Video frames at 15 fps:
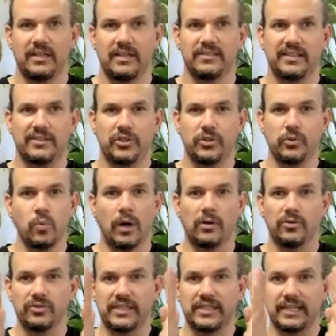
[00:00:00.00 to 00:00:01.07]
It's like two
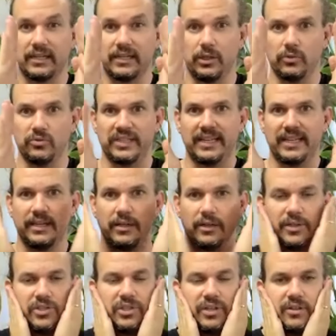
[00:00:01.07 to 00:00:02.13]
walls kind of closing in on
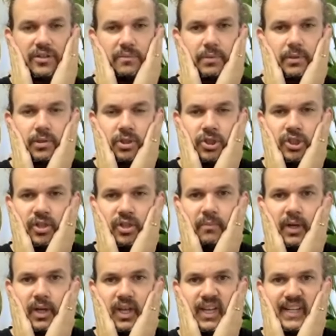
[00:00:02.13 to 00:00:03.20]
each other, pushing
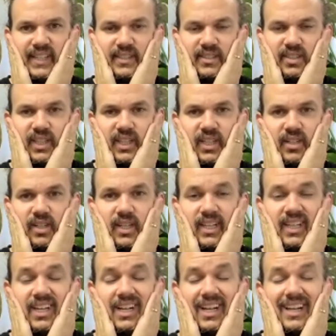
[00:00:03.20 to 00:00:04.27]
my hands in.
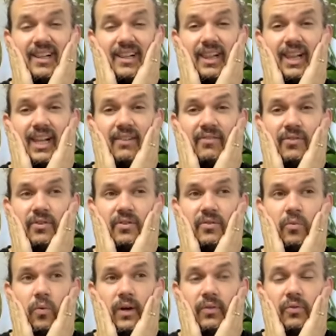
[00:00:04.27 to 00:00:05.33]
Again, at a
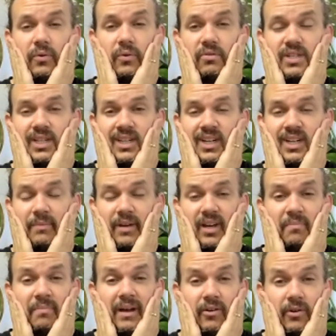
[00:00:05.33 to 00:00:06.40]
level 1 through 10, I'm at
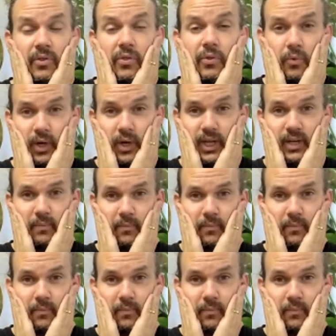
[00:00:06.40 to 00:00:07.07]
about a 3.